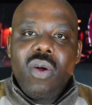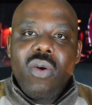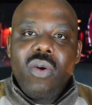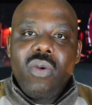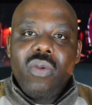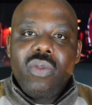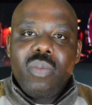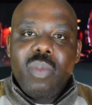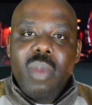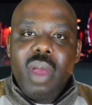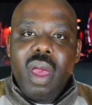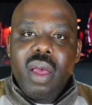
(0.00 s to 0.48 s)

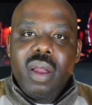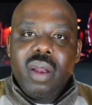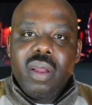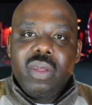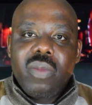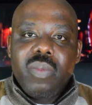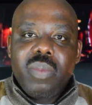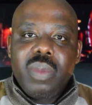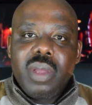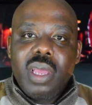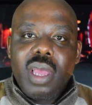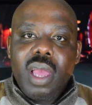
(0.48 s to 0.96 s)
matters
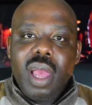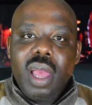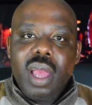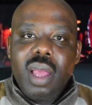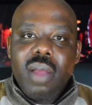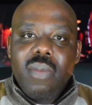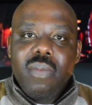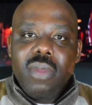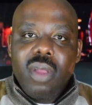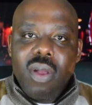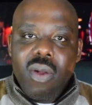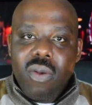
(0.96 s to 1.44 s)

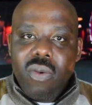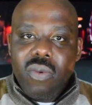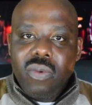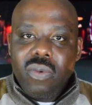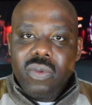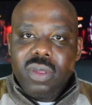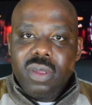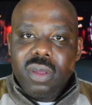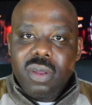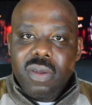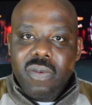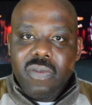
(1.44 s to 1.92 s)
became known
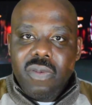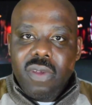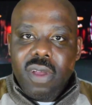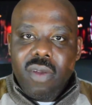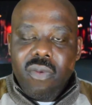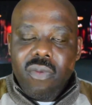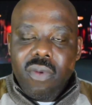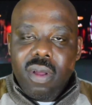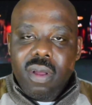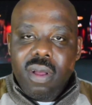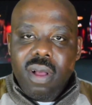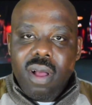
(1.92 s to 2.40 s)
to the
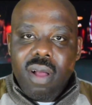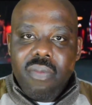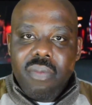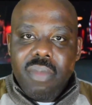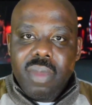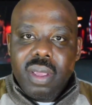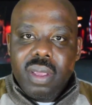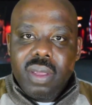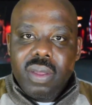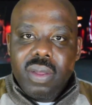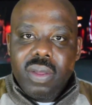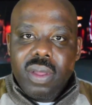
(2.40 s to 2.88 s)
federal
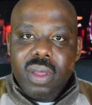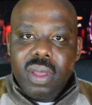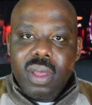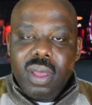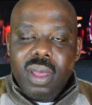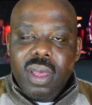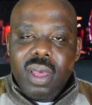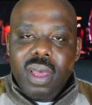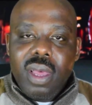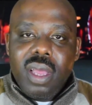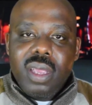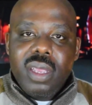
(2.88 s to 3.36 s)
government,
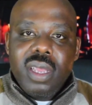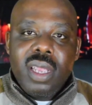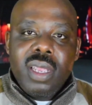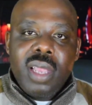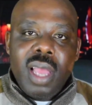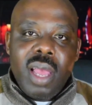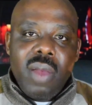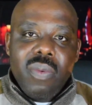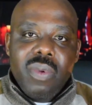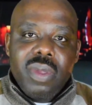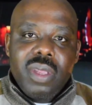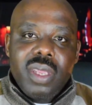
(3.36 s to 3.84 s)
then they
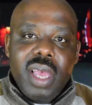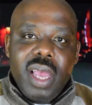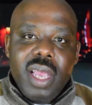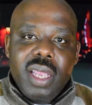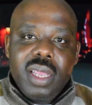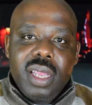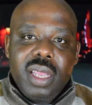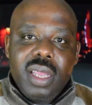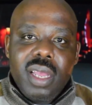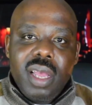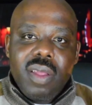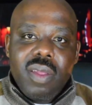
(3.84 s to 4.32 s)
would take the
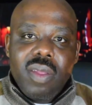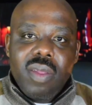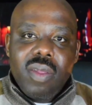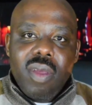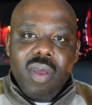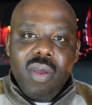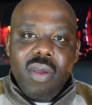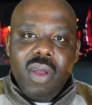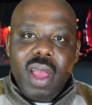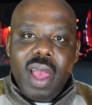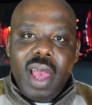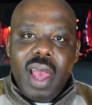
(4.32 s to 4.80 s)

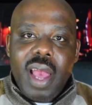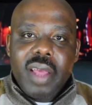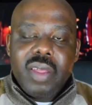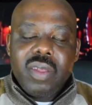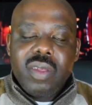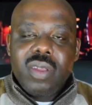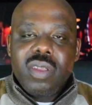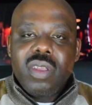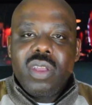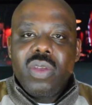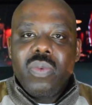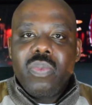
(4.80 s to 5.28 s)
necessary action
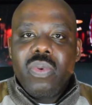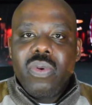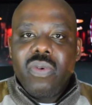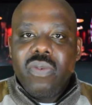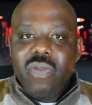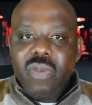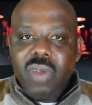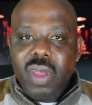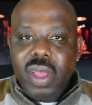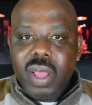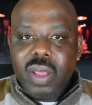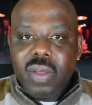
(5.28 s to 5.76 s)
to
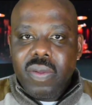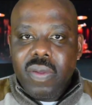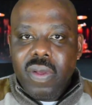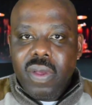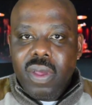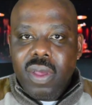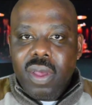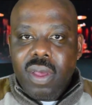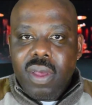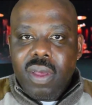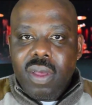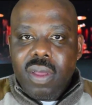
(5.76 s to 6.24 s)
prevent
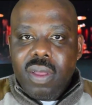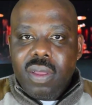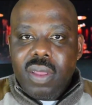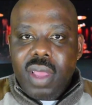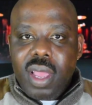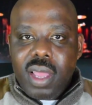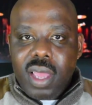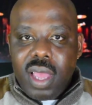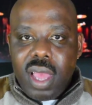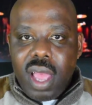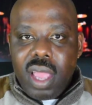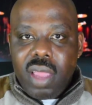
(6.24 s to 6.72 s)
that
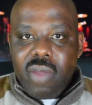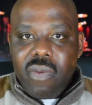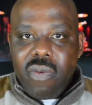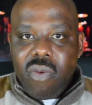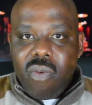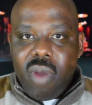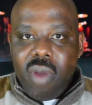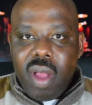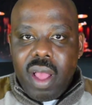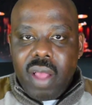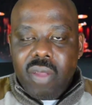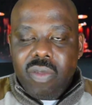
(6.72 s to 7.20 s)
kind of
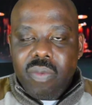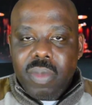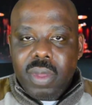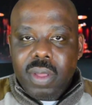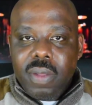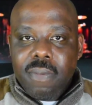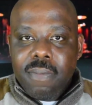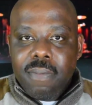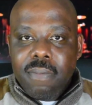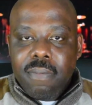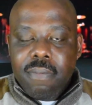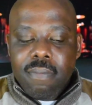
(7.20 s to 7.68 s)
harassment.
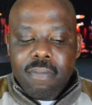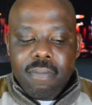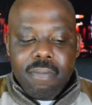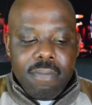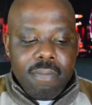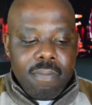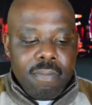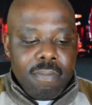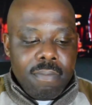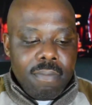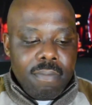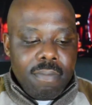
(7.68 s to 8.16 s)

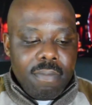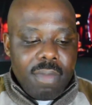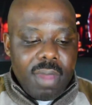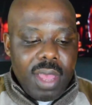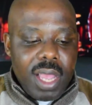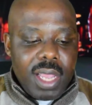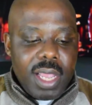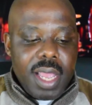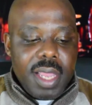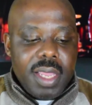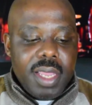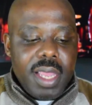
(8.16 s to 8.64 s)
And
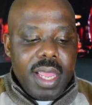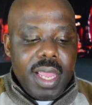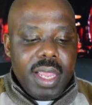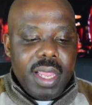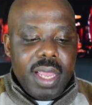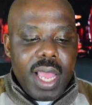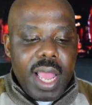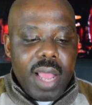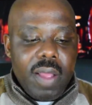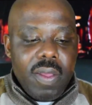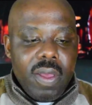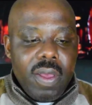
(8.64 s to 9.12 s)
I think
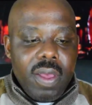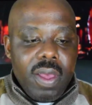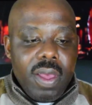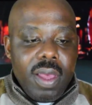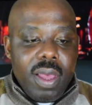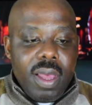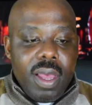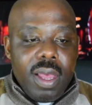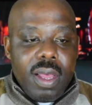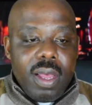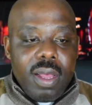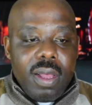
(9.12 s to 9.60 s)
that
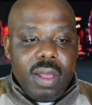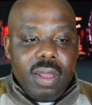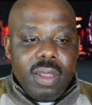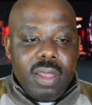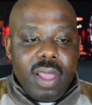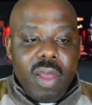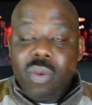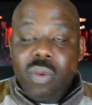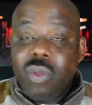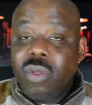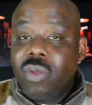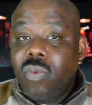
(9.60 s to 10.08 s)
that
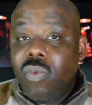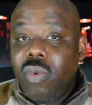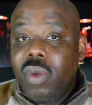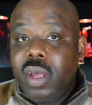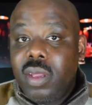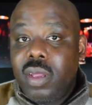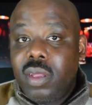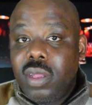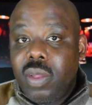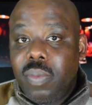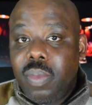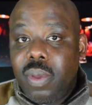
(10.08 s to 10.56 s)
was a
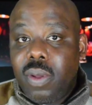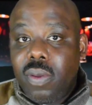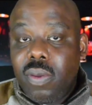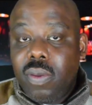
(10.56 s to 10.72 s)
reasonable